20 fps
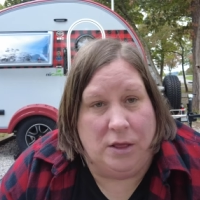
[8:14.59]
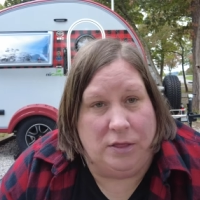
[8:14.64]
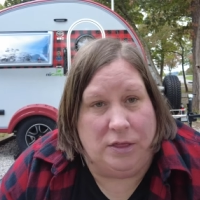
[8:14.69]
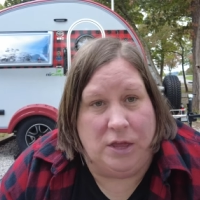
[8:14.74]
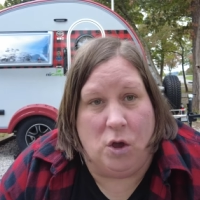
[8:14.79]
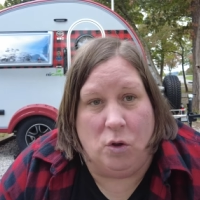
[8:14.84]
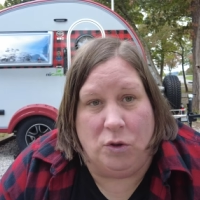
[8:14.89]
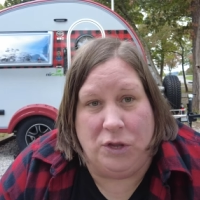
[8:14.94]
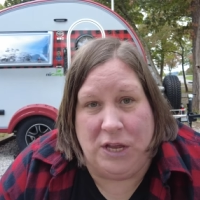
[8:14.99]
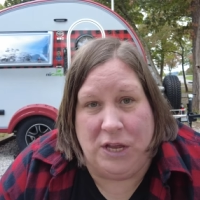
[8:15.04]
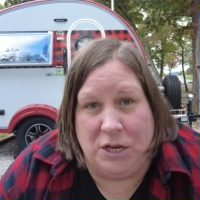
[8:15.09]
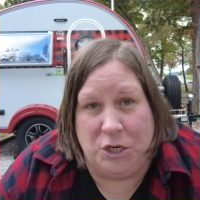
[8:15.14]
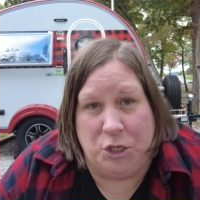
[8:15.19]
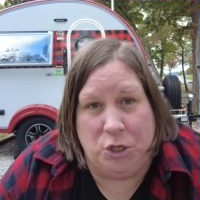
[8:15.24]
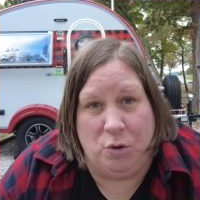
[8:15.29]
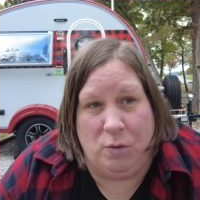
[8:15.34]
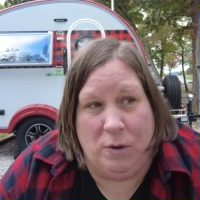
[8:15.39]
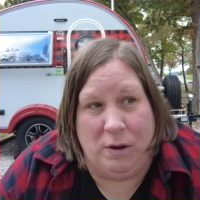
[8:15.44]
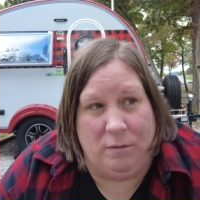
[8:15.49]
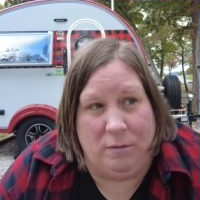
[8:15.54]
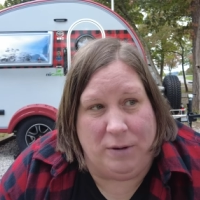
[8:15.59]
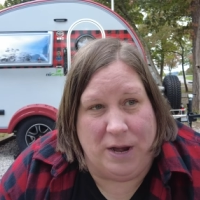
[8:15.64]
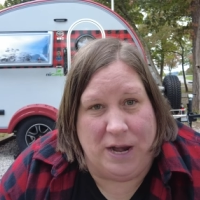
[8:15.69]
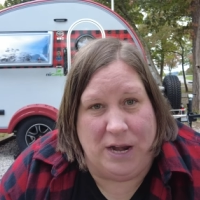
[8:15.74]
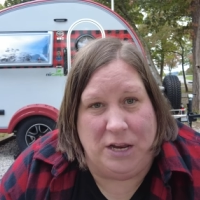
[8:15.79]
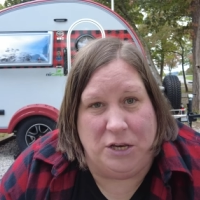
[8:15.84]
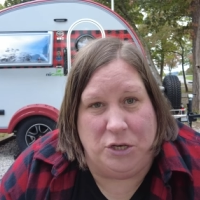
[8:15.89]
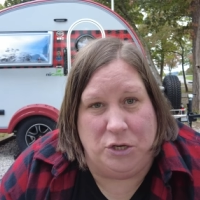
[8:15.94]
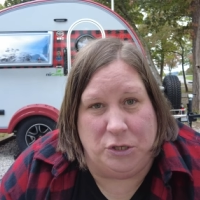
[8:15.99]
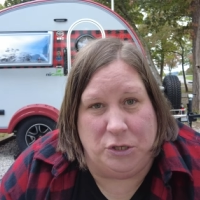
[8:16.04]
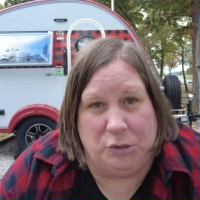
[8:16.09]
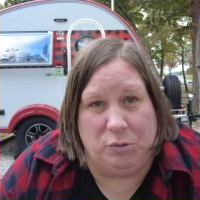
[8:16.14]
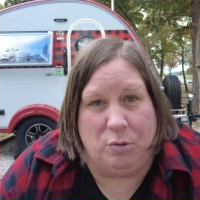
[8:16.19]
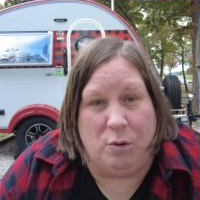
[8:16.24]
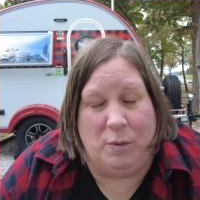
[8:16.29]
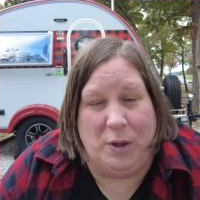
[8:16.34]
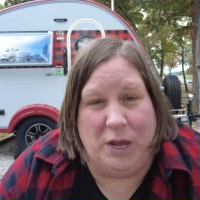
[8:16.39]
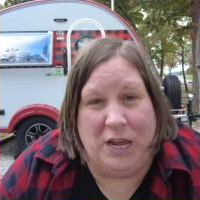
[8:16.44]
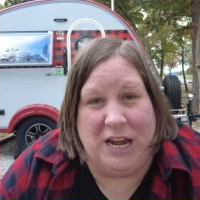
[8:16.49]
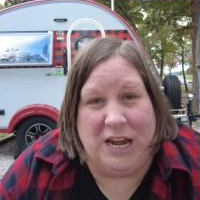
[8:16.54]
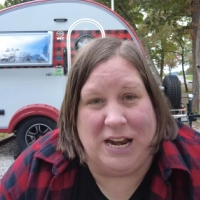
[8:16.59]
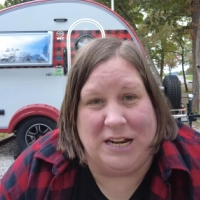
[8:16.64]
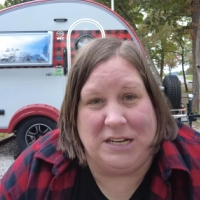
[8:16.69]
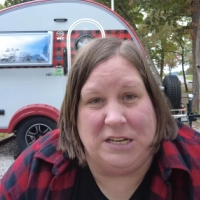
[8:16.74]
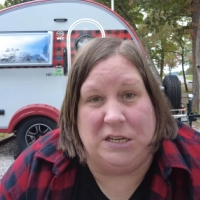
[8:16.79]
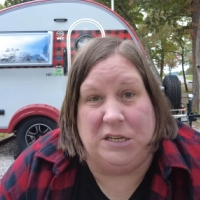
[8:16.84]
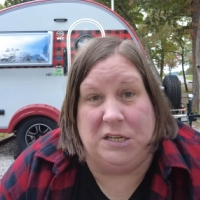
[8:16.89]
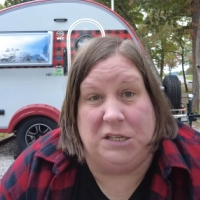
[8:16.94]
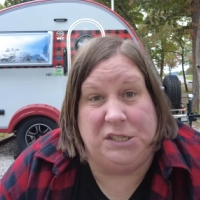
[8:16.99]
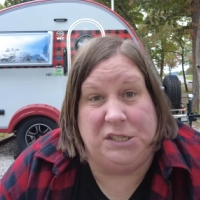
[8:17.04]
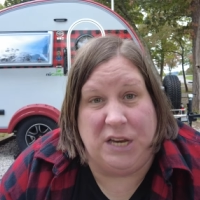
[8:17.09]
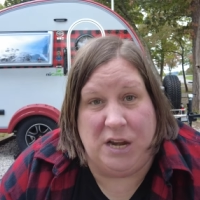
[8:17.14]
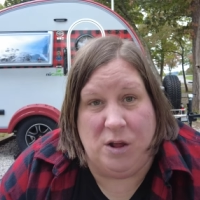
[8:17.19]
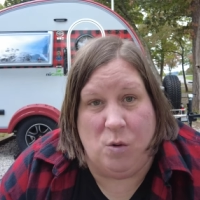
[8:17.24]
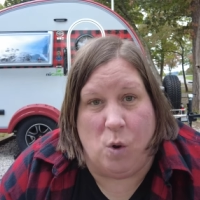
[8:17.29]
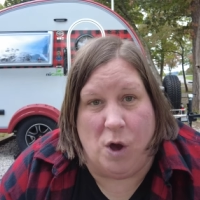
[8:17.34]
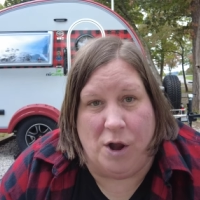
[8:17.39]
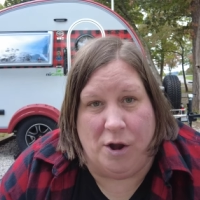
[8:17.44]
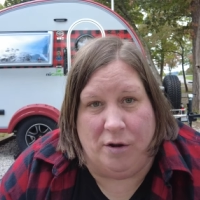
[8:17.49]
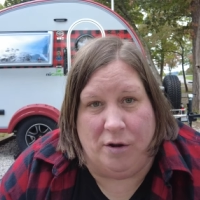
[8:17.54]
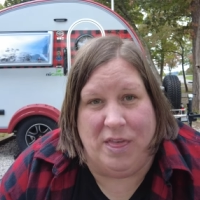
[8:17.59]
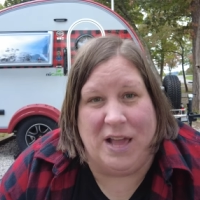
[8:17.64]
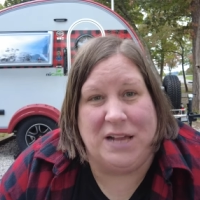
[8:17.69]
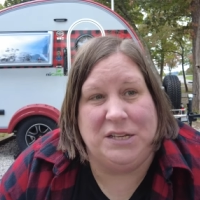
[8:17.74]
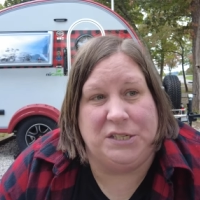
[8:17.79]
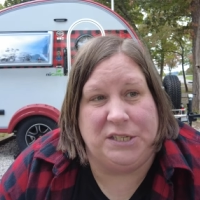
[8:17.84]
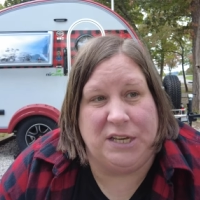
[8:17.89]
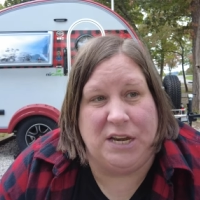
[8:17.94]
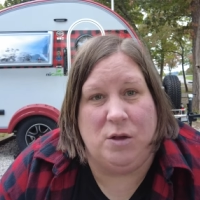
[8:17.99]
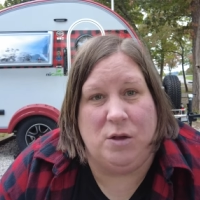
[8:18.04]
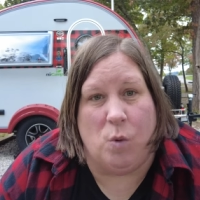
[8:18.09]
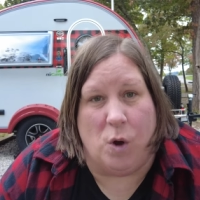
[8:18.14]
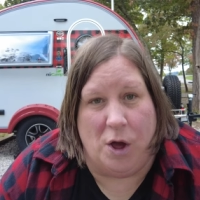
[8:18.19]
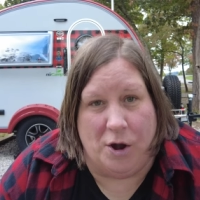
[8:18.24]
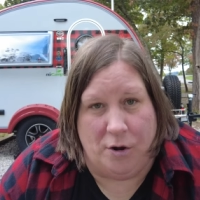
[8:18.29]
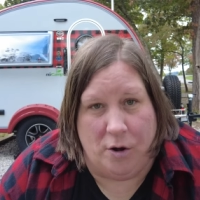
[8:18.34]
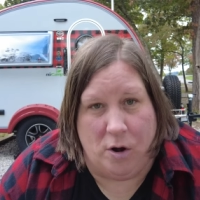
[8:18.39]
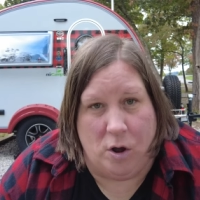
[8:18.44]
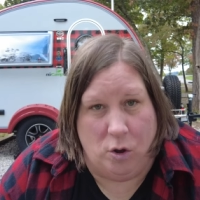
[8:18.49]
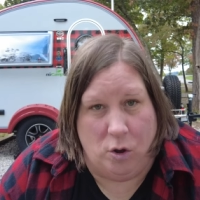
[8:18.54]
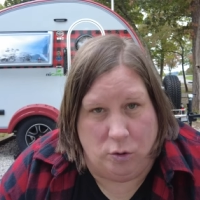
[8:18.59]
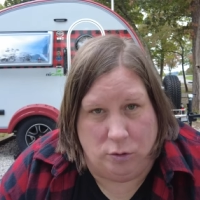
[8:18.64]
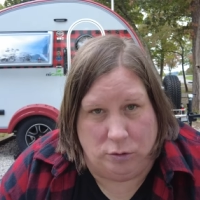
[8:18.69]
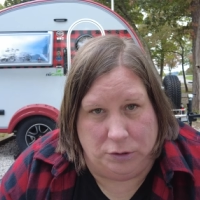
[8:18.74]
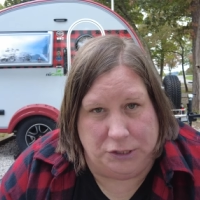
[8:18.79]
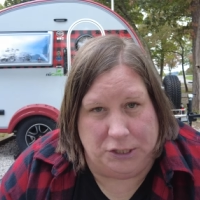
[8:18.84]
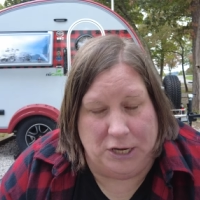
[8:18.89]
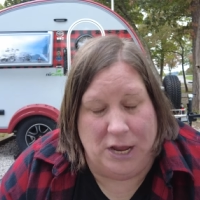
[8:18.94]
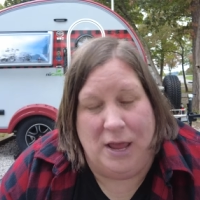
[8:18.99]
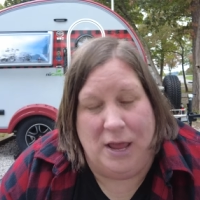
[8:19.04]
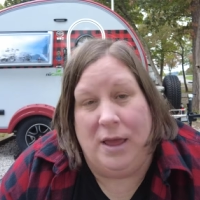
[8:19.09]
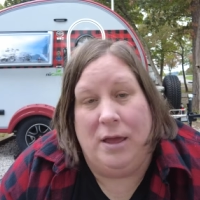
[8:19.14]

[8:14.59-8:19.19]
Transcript: The only issue we ran into is when we connected to city water. That city water hose